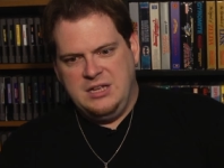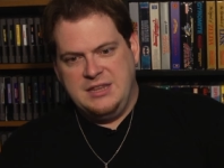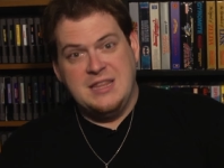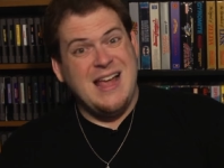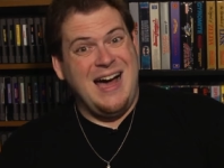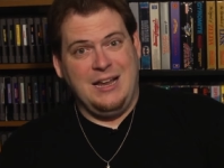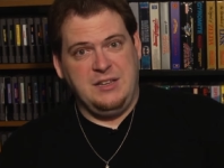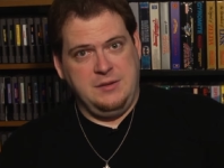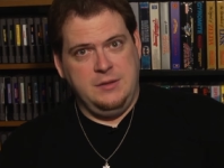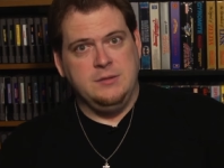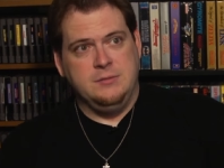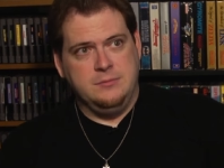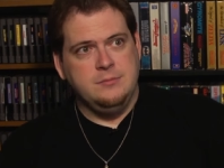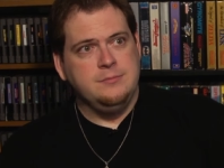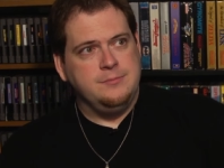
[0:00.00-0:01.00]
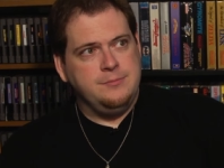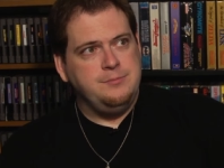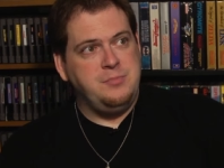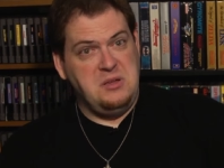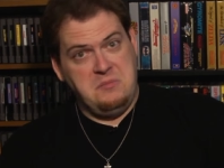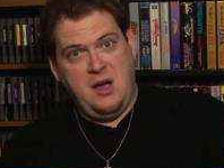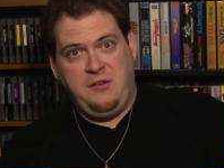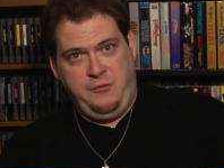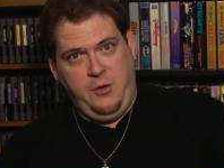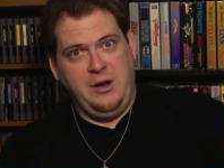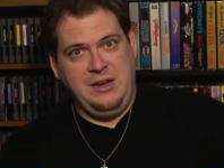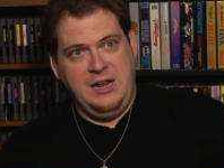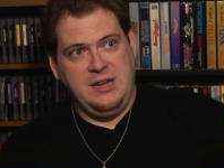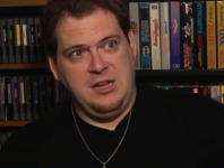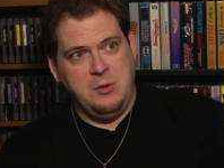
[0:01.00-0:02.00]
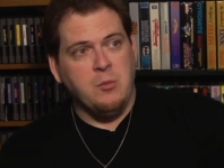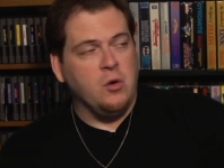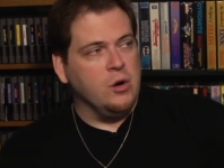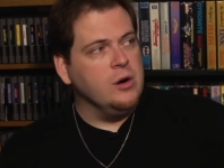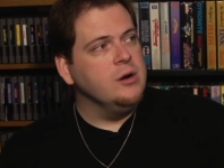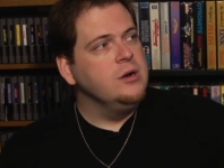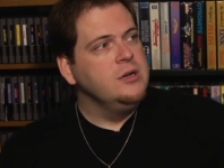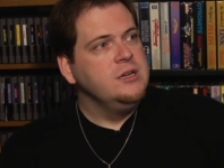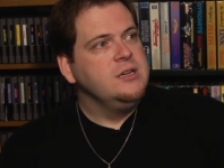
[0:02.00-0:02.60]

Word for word: not be my friend anymore.